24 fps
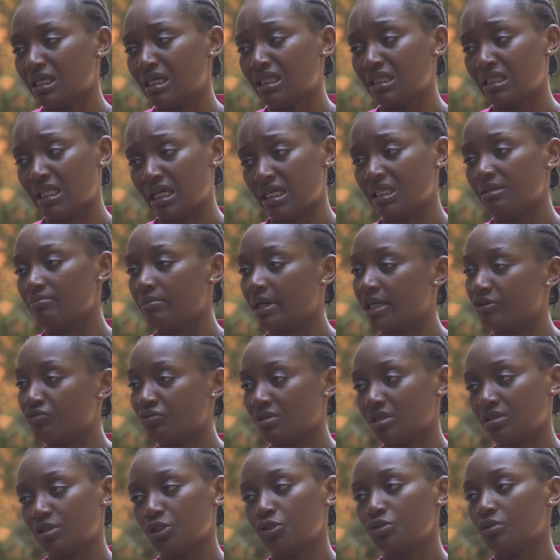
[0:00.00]
attend my
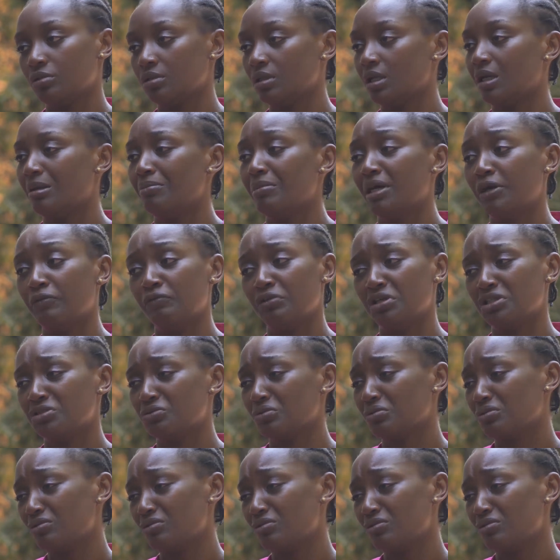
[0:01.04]
traditional marriage.